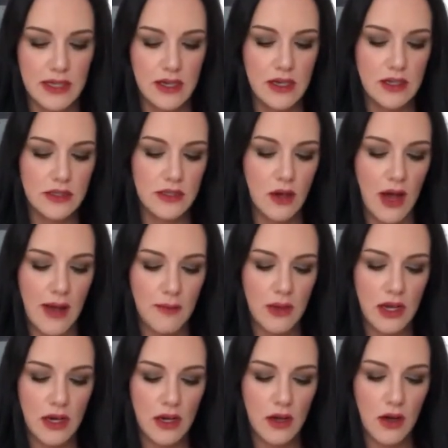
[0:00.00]
So I'm
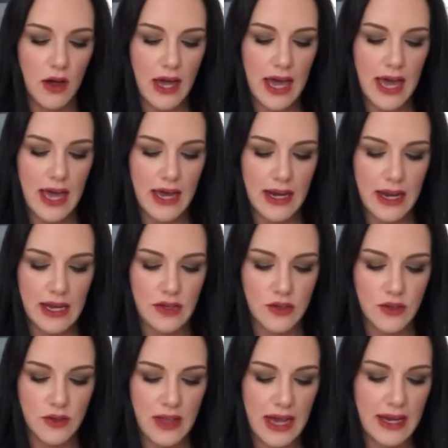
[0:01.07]
gonna go ahead and do
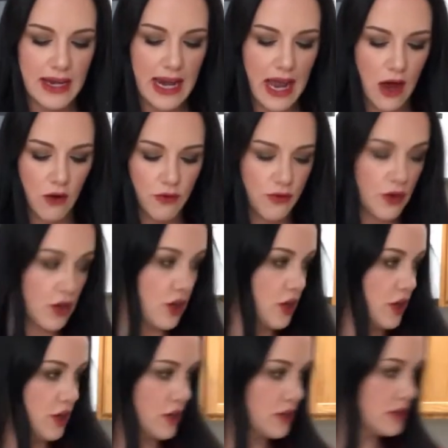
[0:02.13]
that now for
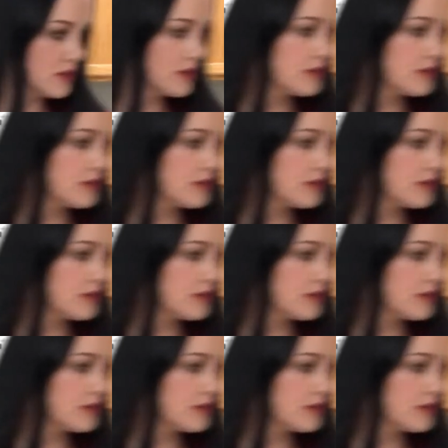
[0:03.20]
hers.